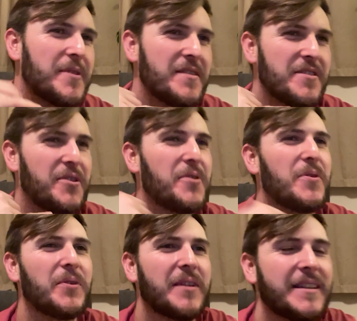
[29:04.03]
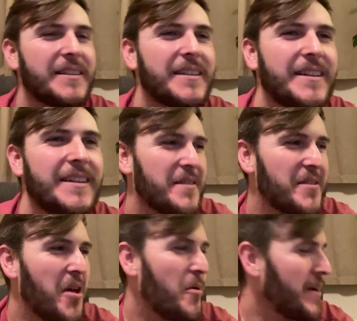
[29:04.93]
least a call, and
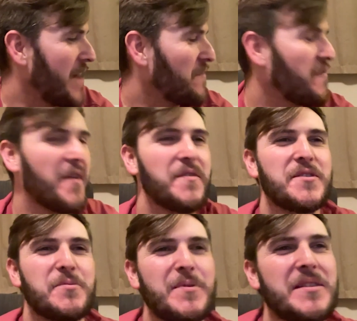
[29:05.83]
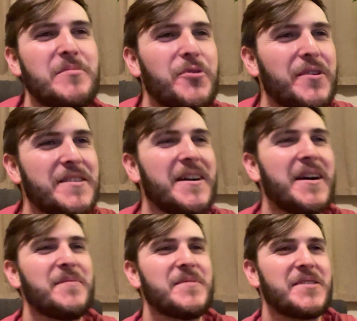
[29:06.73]
no one had phones with them all the
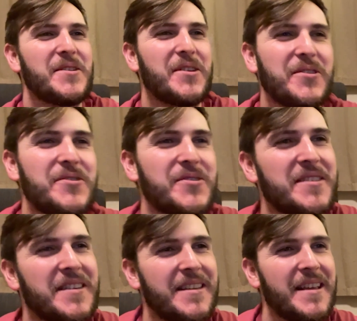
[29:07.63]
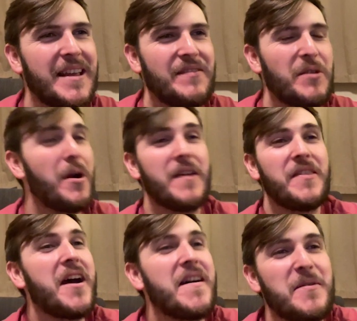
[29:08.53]
time. So you couldn't just, if they weren't
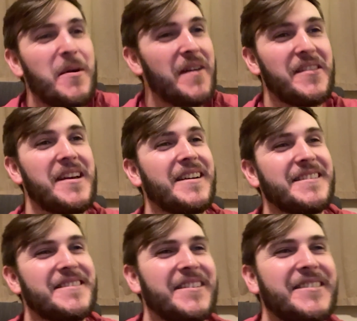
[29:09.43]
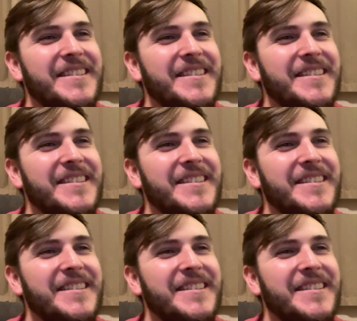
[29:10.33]
there, they weren't there. So